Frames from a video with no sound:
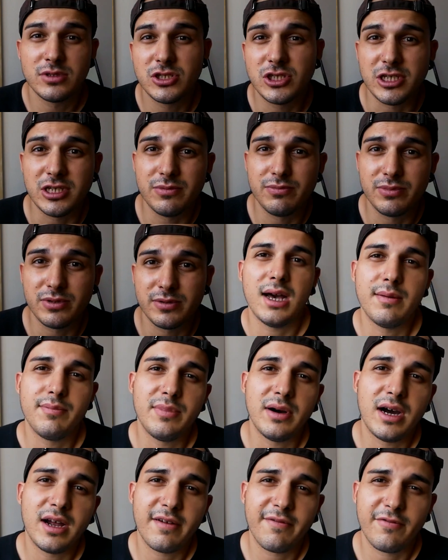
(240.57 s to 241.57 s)
cheap,
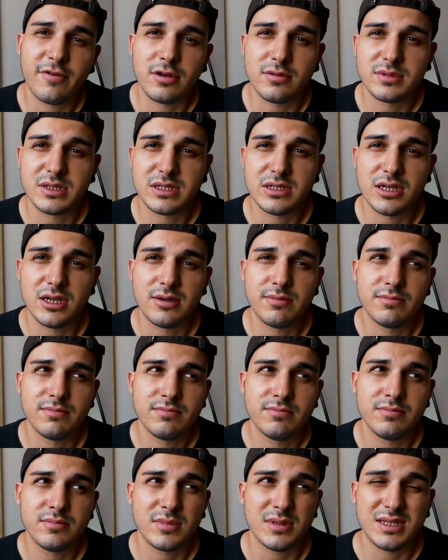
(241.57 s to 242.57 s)
apart from
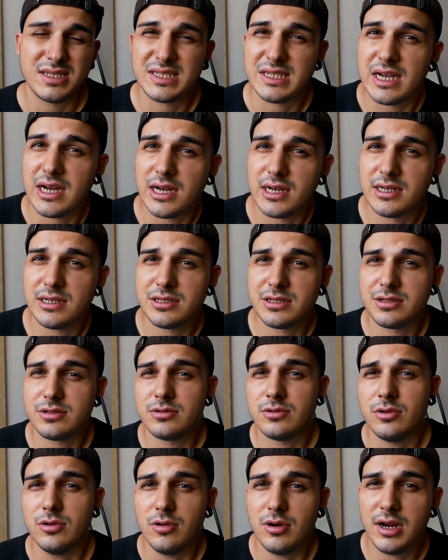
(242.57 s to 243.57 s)
some size
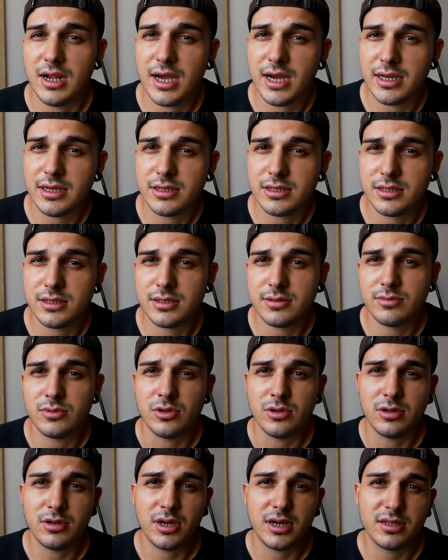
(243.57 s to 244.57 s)
or Leica
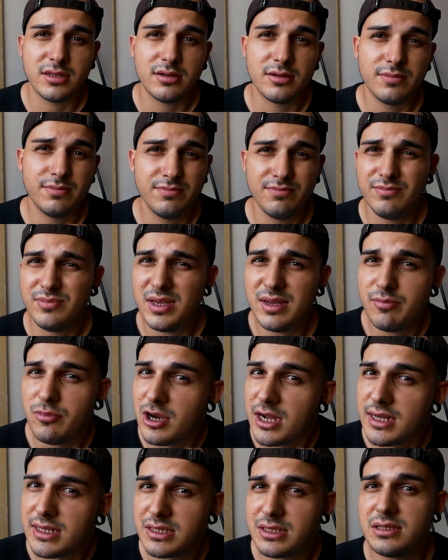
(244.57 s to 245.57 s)
or other big
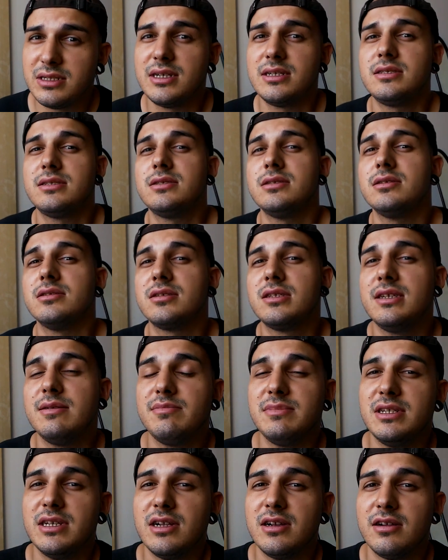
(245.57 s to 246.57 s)
brands that
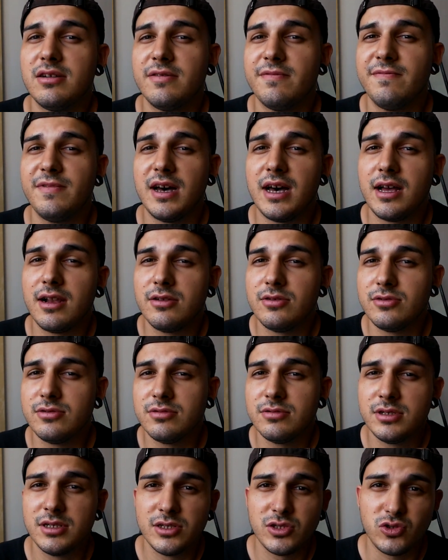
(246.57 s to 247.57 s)
keep their
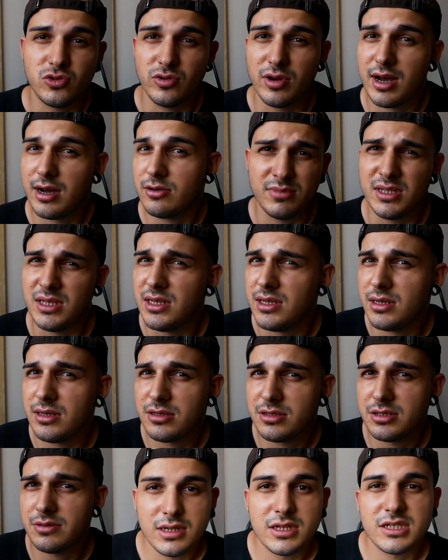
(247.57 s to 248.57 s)
value throughout the
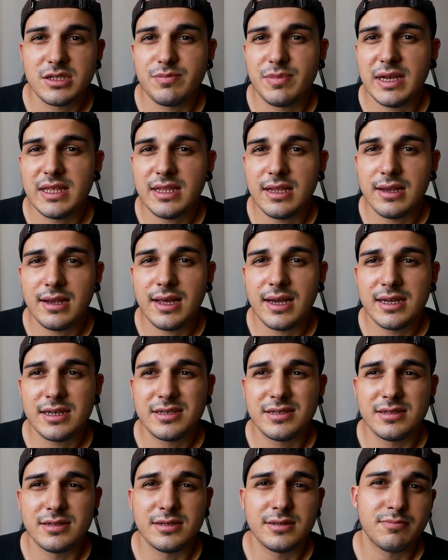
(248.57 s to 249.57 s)
years, spending
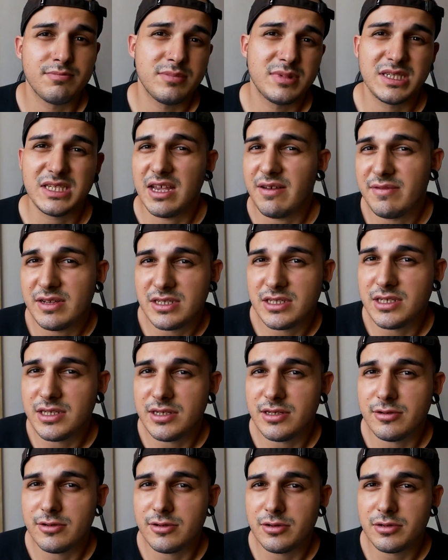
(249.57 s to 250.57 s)
like 70
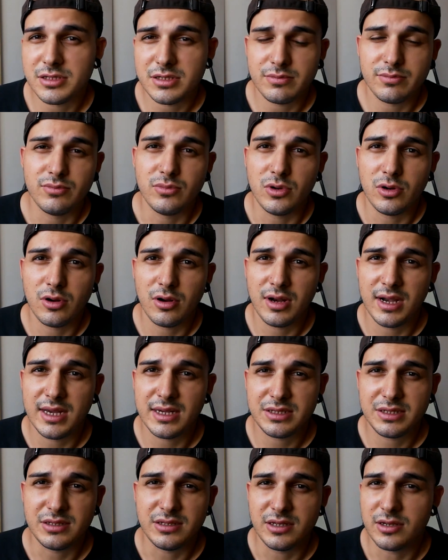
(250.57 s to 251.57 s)
euros, more or
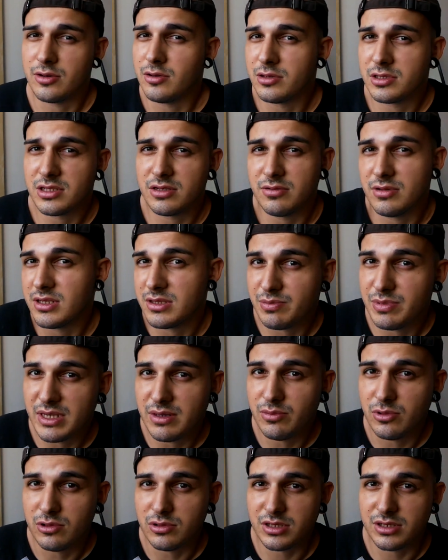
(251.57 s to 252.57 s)
less the cost of the
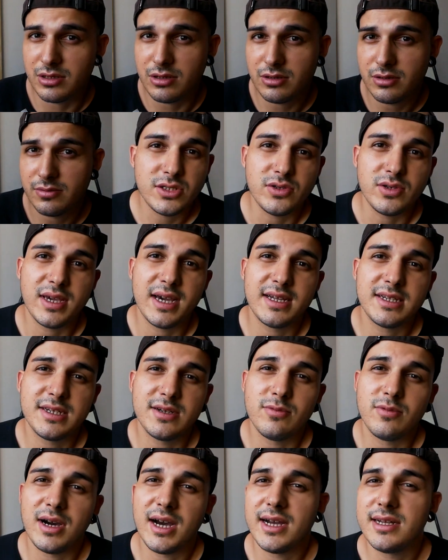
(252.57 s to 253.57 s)
speed booster, to get a
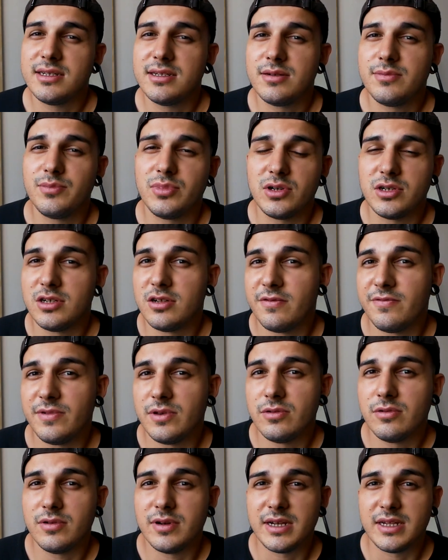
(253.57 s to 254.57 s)
wider point of
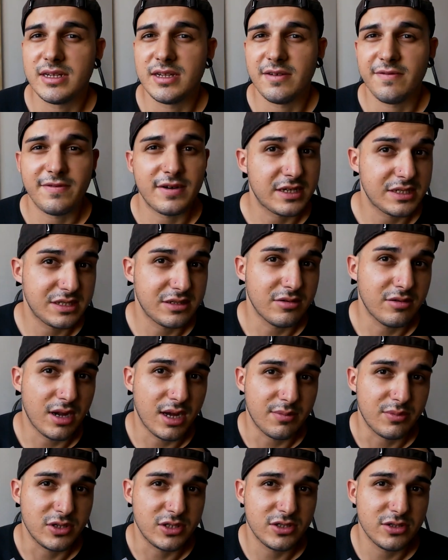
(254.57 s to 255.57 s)
view and a faster
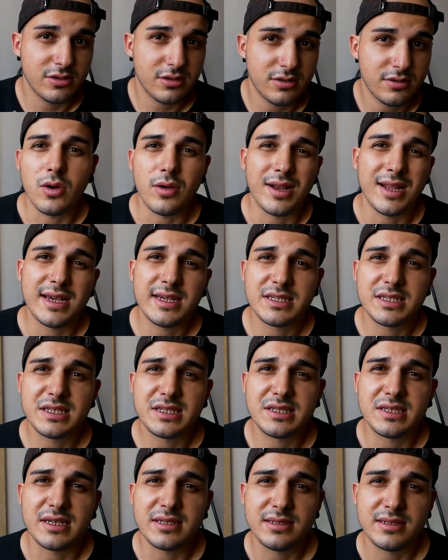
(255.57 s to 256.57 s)
aperture on
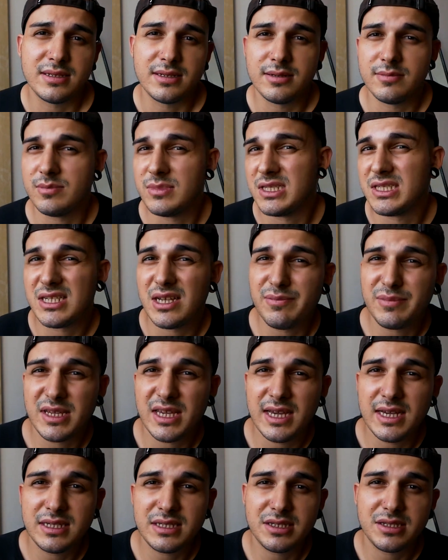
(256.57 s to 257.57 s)
lenses that in some
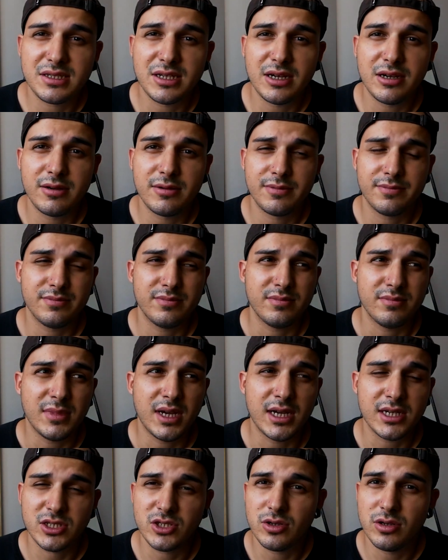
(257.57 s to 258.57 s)
cases are
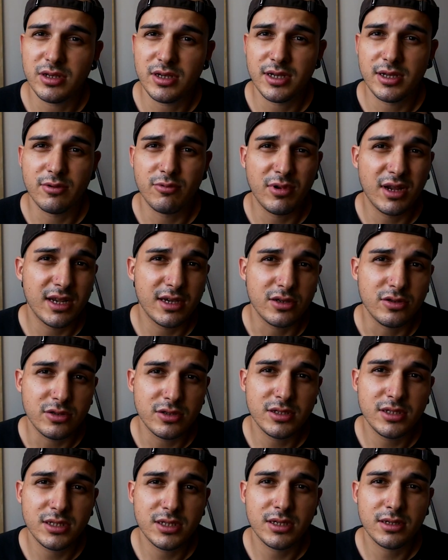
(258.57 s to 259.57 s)
actually really
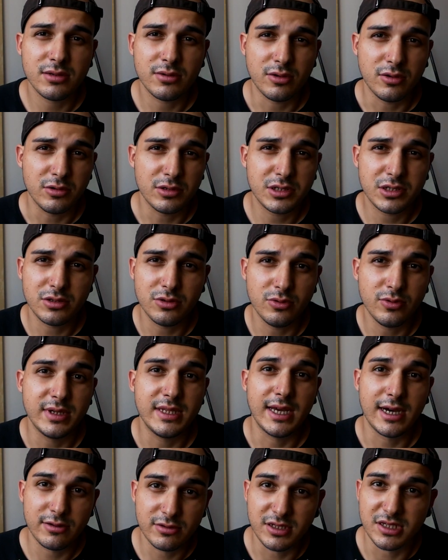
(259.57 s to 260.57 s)
good also
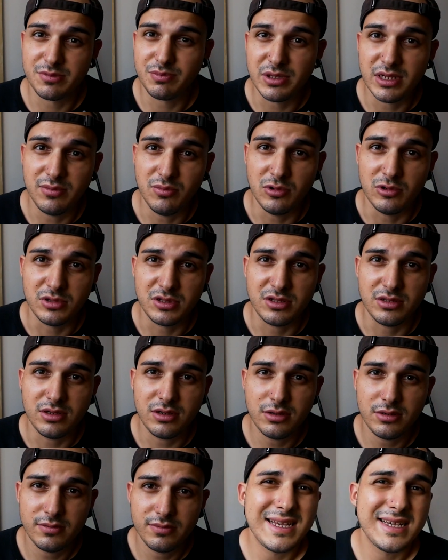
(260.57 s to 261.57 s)
without the speed
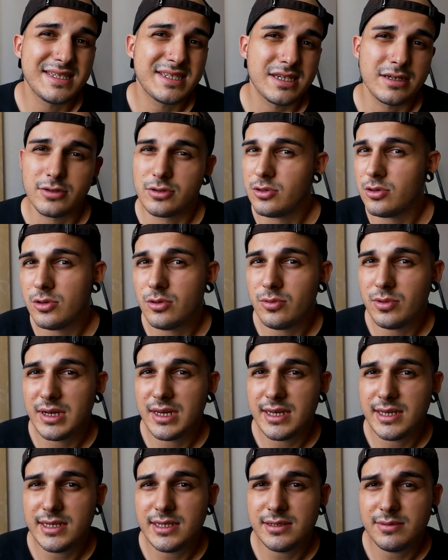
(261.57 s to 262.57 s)
booster. It's a cool
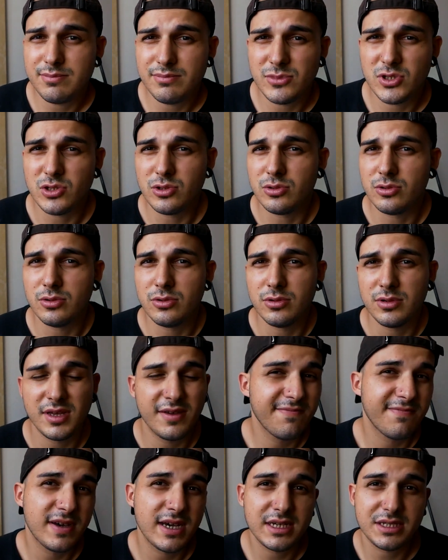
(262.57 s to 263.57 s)
way to
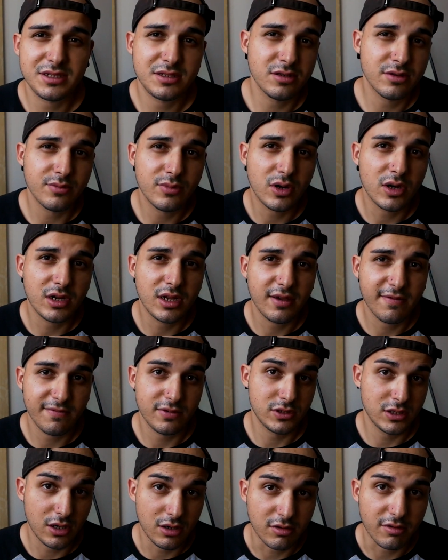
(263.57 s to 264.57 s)
invest your money in
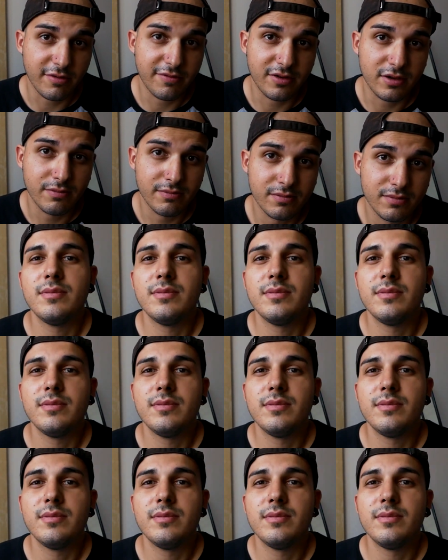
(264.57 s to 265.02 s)
photography.